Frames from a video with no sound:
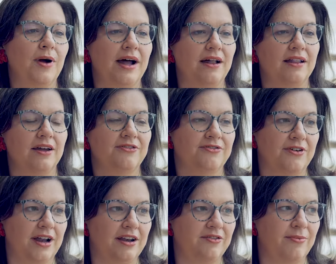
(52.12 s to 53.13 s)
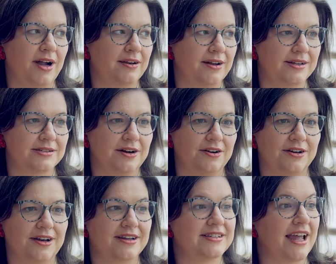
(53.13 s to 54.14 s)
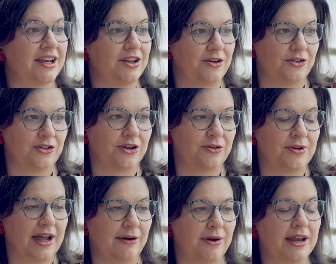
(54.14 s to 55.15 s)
Well, a friend of mine and I started it 10 years ago now,